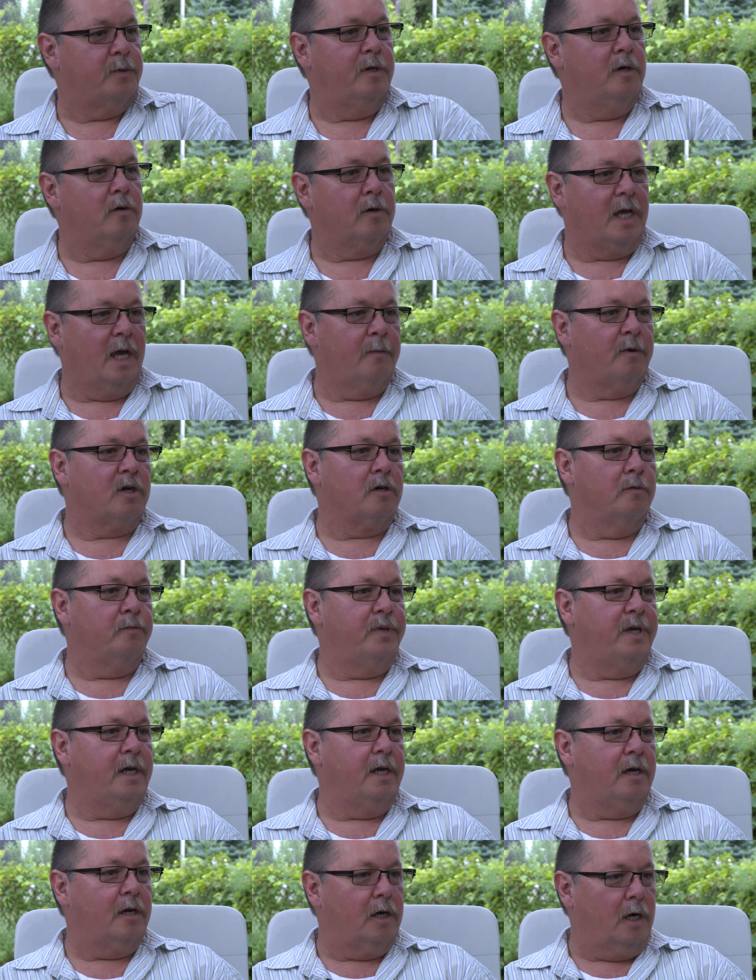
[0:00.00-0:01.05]
We know chemical
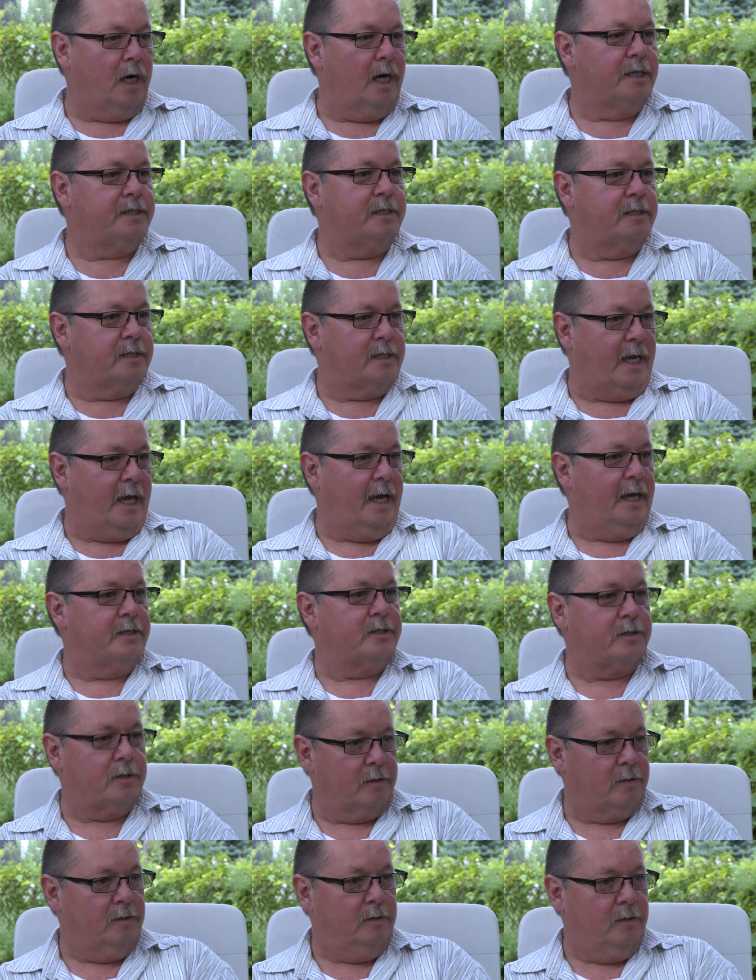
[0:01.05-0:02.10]
B causes
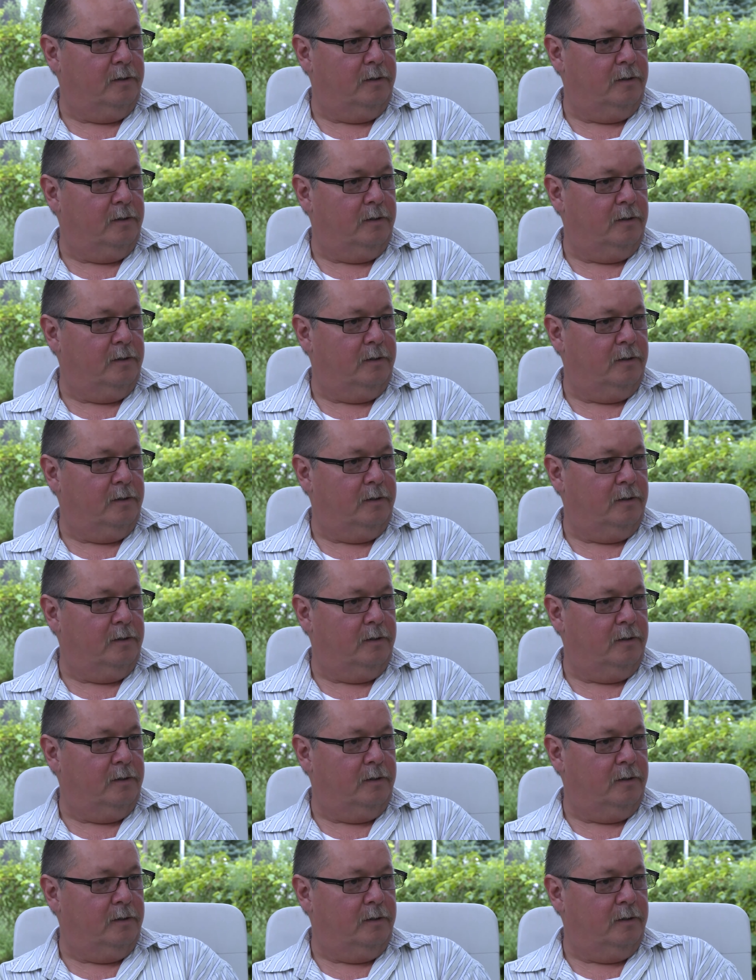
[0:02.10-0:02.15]
cancer.